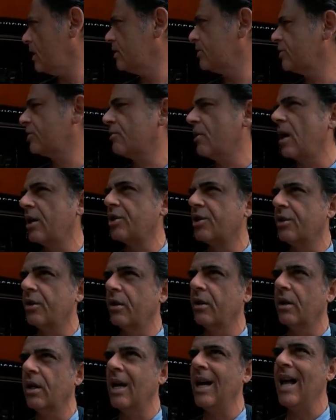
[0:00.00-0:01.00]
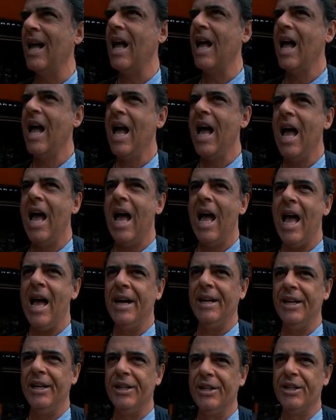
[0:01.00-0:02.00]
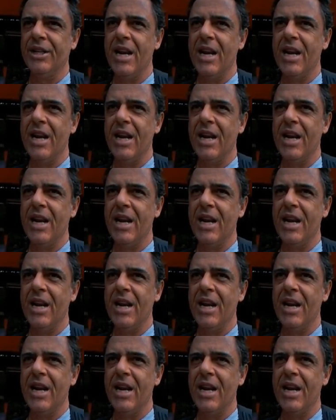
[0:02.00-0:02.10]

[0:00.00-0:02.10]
structure and